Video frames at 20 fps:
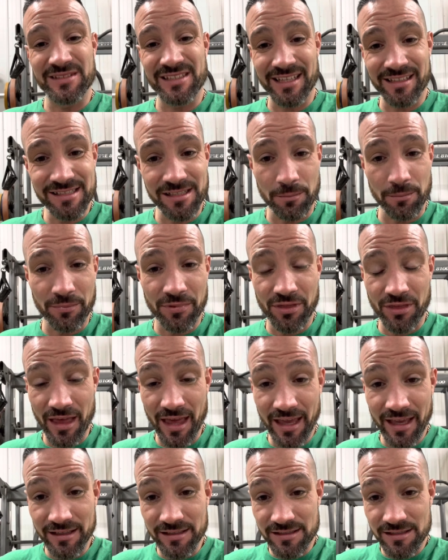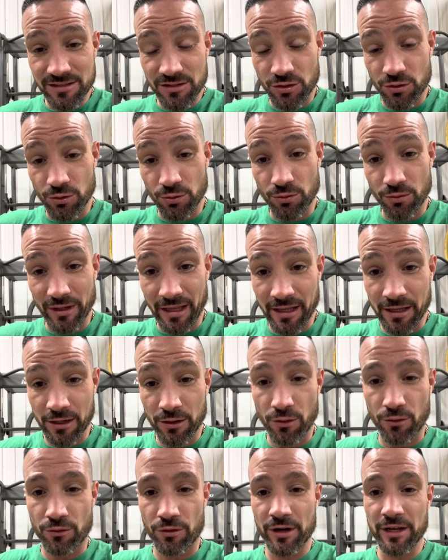did some things to
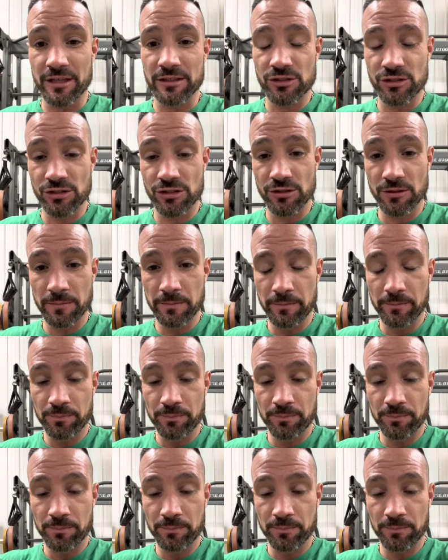enrich